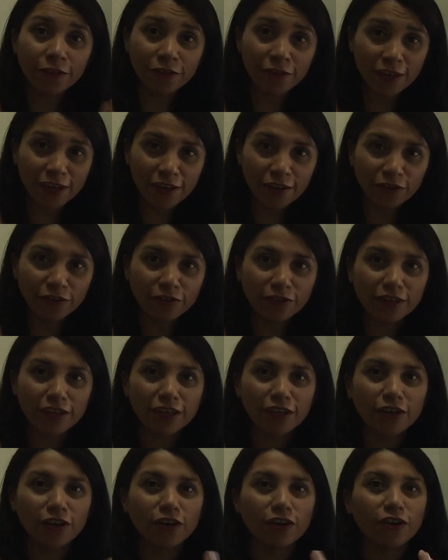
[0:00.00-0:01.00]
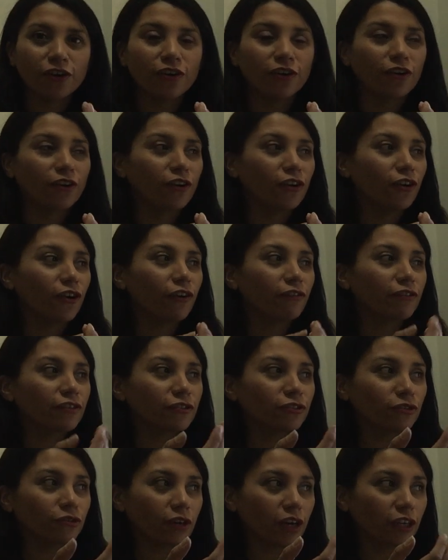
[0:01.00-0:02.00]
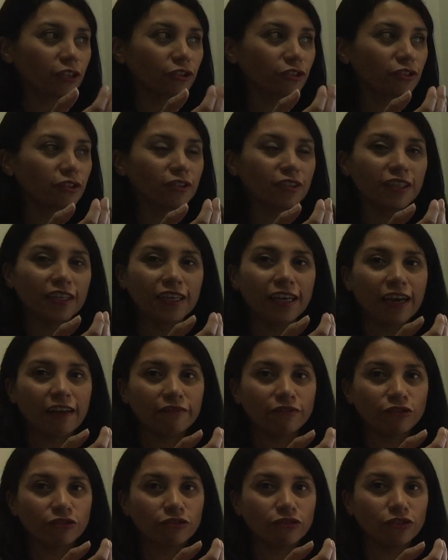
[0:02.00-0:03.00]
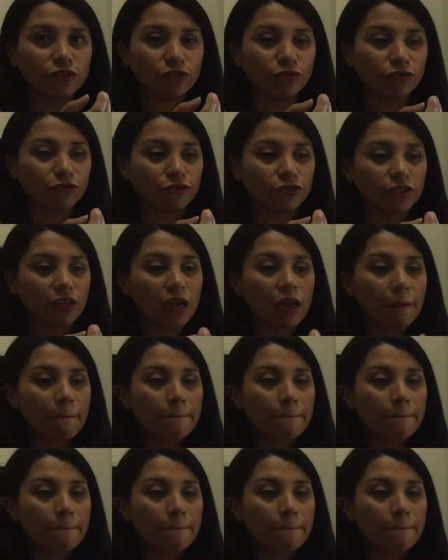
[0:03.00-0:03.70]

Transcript: theory of the structure they have to use.